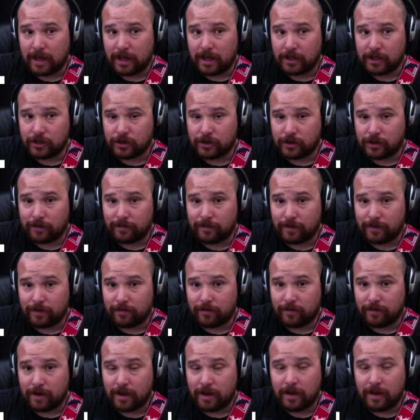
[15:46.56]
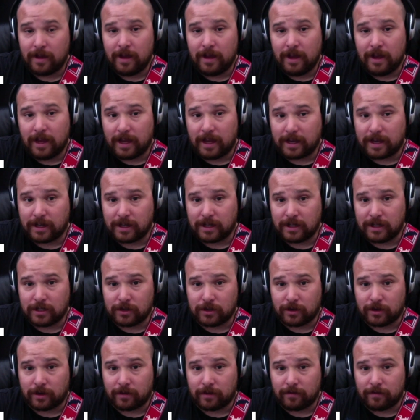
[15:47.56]
A string 5th fret and D
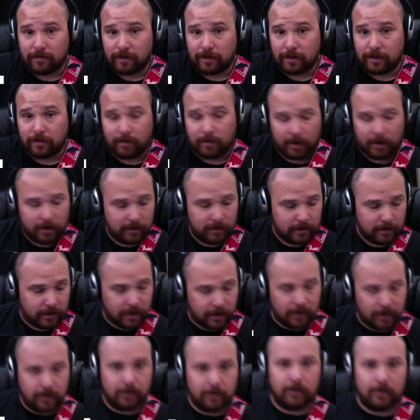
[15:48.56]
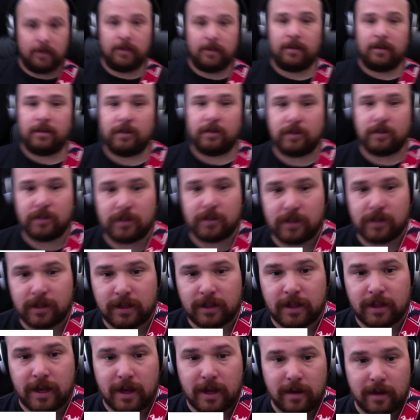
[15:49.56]
string 5th fret. Okay, just
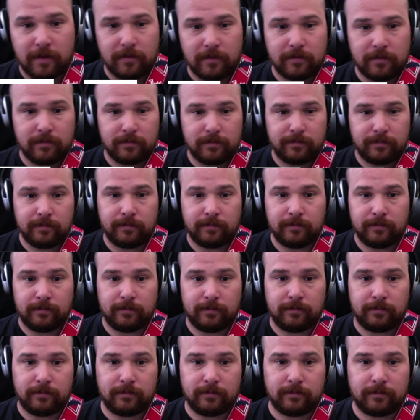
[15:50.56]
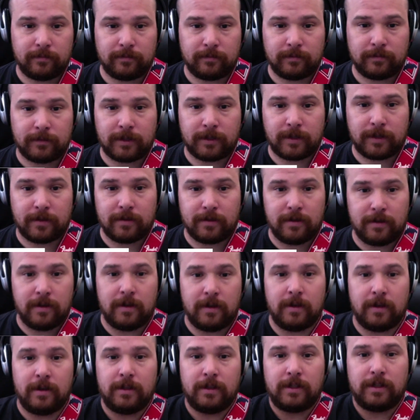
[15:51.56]
like that. Okay,
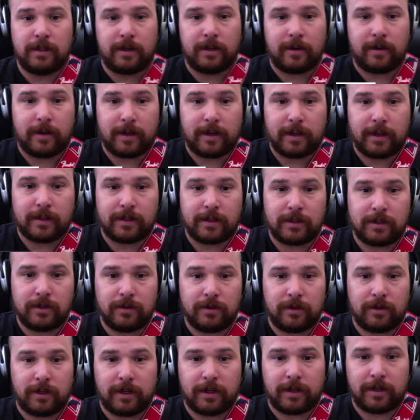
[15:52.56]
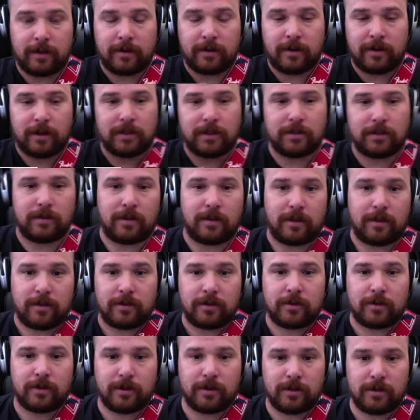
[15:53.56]
see how I got this dude laying across the
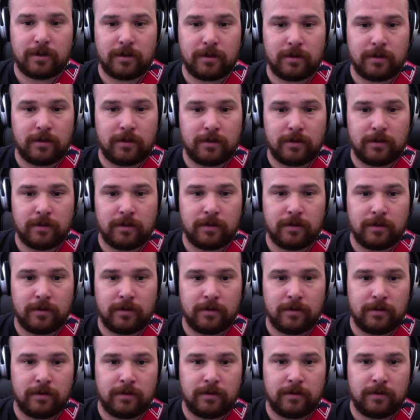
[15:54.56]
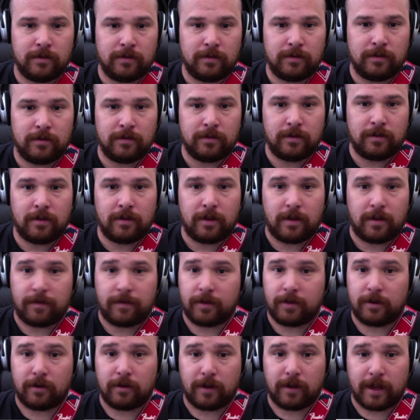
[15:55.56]
other strings?
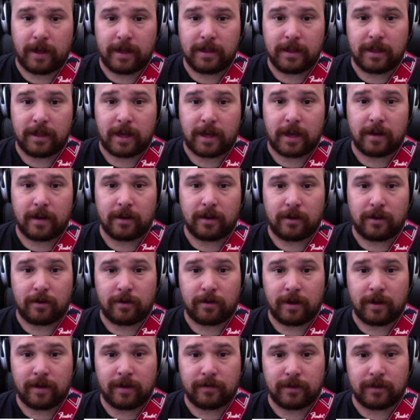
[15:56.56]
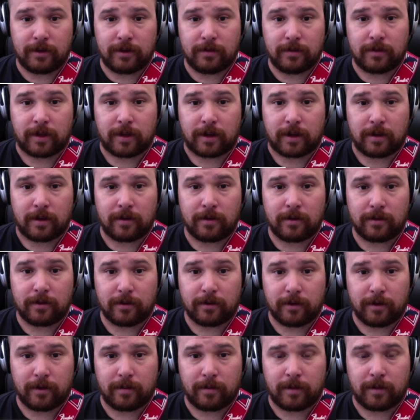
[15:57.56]
If you don't like that, you don't have to do that. You can
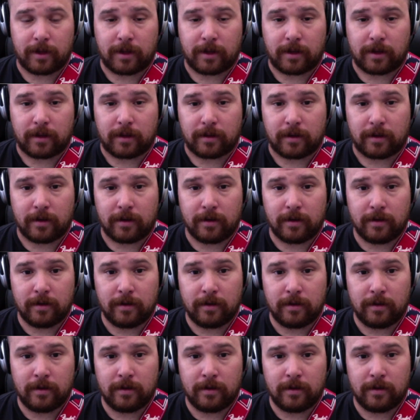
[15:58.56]
throw your pinky in there.